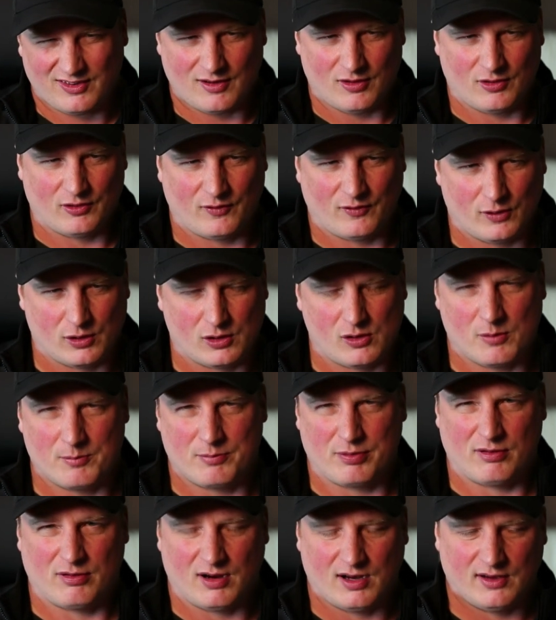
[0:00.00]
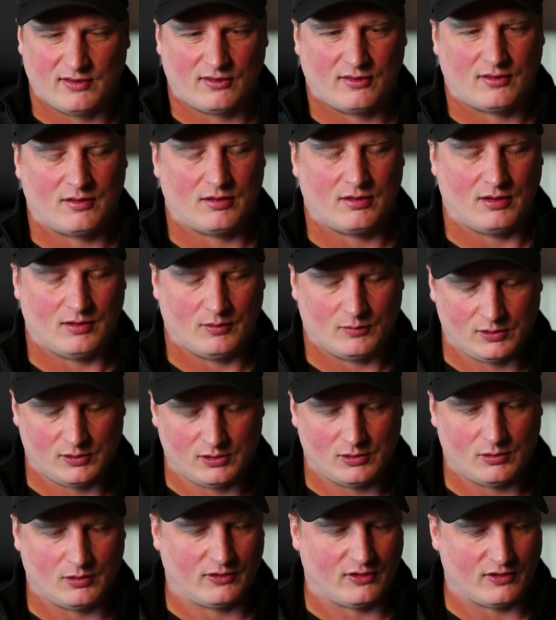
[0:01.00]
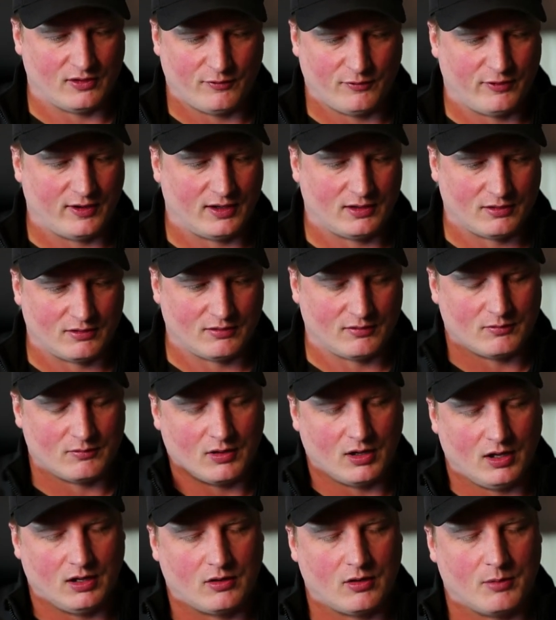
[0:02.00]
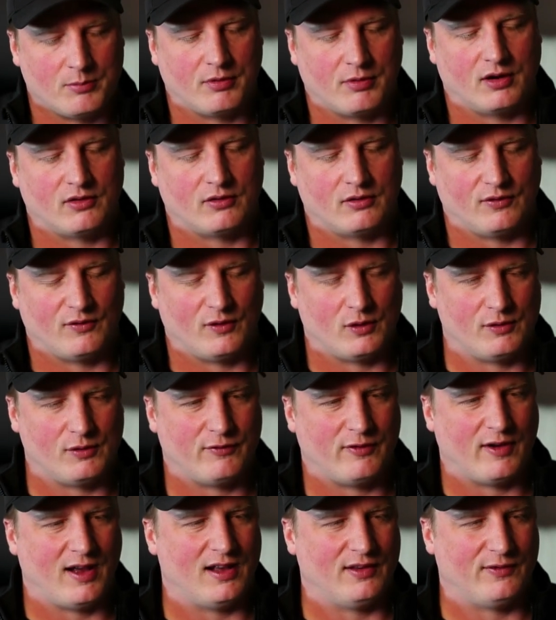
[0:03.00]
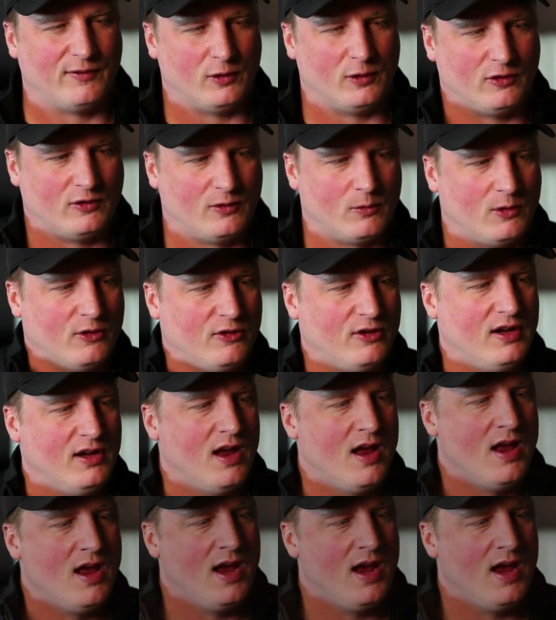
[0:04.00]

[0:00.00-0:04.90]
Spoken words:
sounds very compressed. You know, it's a FET compressor. It's very fast, very squishy.